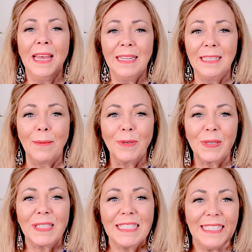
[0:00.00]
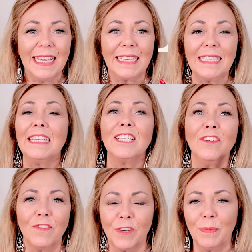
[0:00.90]
Number 6 is
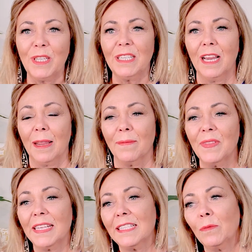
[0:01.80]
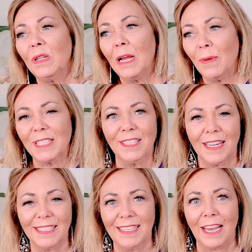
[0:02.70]
confirm the time. They said, well, I'll watch it
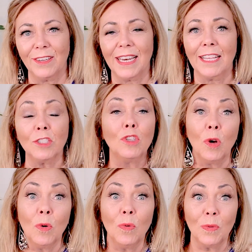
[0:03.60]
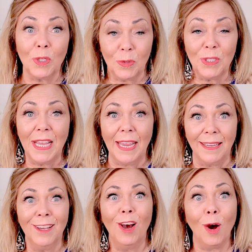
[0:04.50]
on Saturday. So you say,
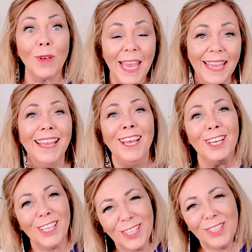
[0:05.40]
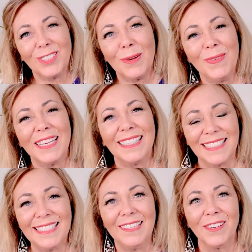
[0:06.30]
okay, you'll
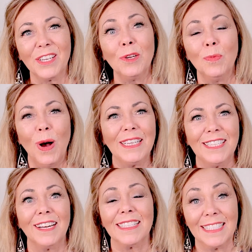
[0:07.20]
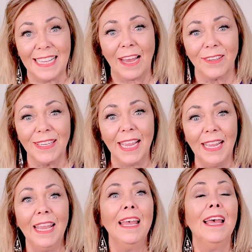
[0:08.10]
watch it on Saturday?
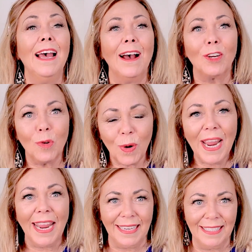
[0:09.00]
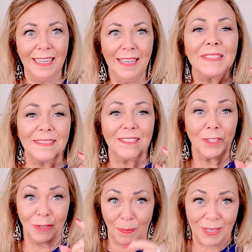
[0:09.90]
Great. So
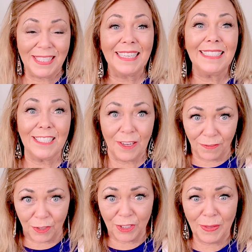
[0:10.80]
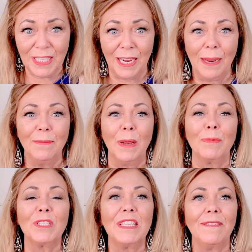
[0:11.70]
number 6 is confirm the time. Number
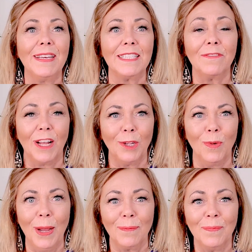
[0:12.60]
7 is follow up.